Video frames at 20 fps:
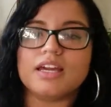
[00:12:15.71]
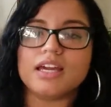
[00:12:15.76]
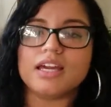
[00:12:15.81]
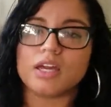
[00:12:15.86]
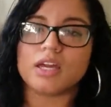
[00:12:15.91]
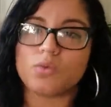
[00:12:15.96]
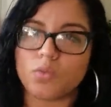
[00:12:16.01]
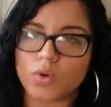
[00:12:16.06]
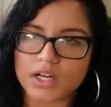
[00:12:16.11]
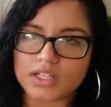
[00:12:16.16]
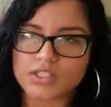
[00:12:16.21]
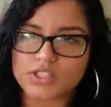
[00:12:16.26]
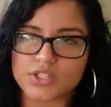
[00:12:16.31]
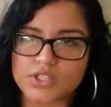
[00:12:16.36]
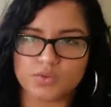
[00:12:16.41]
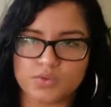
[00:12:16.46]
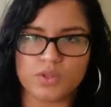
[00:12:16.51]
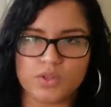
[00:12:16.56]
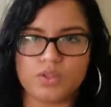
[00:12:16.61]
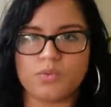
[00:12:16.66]
he wants
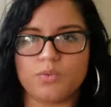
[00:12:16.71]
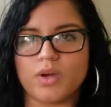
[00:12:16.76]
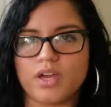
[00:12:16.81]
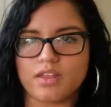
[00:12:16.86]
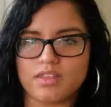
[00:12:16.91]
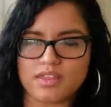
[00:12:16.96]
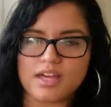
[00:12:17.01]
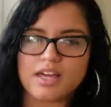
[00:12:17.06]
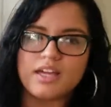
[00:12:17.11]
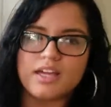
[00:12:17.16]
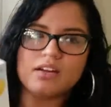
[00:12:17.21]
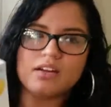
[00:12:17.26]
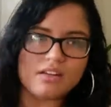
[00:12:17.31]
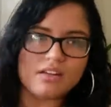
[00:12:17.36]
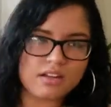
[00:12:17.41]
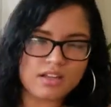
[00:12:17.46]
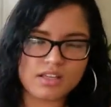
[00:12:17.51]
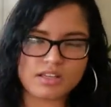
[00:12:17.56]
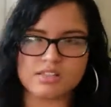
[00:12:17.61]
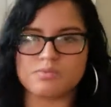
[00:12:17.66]
to, in the way that
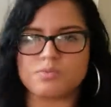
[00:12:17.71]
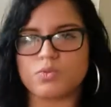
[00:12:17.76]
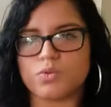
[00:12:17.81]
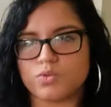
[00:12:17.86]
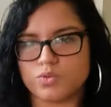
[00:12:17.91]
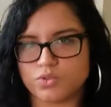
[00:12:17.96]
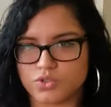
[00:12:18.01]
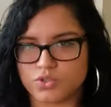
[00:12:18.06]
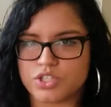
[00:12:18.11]
is most